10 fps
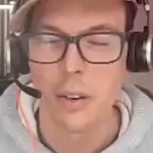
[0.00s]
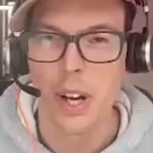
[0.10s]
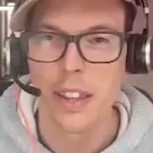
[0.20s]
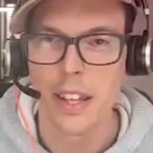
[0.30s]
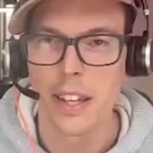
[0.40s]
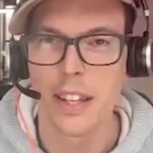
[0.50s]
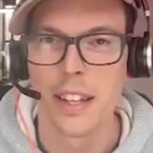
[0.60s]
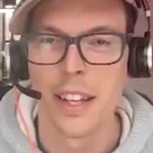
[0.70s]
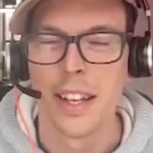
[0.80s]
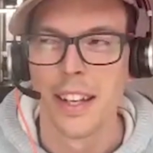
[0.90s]
well, I think
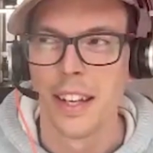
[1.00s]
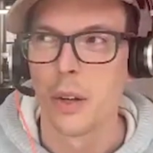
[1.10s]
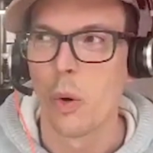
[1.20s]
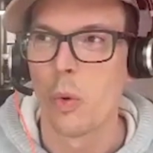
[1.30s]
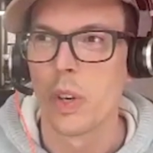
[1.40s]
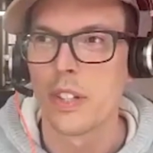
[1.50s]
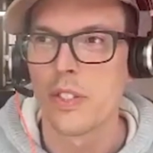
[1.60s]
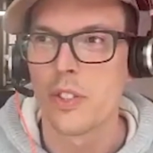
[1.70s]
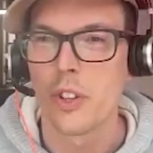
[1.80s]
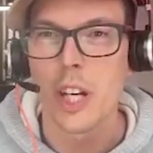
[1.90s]

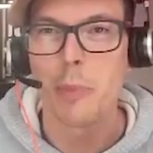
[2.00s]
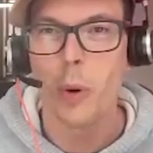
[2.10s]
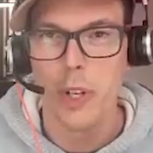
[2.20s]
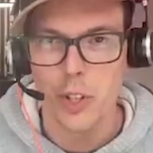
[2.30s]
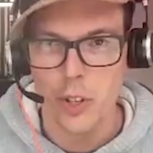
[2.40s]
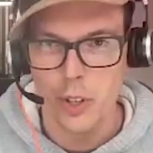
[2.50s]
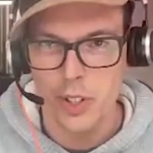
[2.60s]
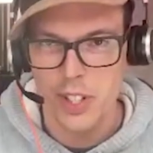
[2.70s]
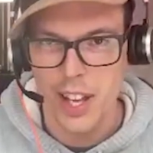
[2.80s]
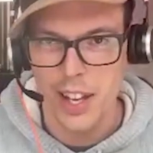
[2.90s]
what's unique about what you do
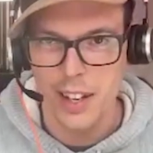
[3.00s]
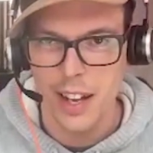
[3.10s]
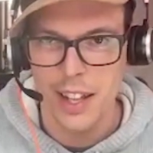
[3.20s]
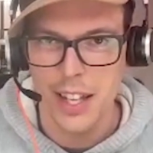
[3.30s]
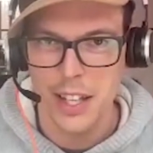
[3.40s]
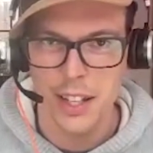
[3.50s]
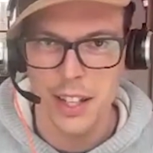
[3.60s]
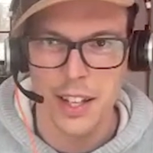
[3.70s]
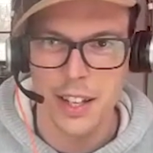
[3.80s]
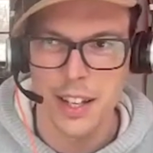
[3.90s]
is that I think
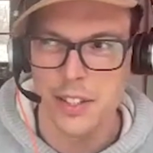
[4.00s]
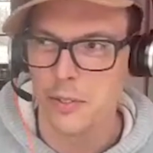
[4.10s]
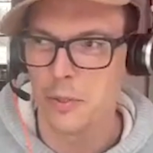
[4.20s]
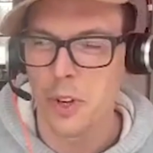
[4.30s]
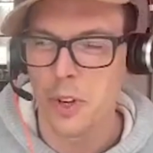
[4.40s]
it's an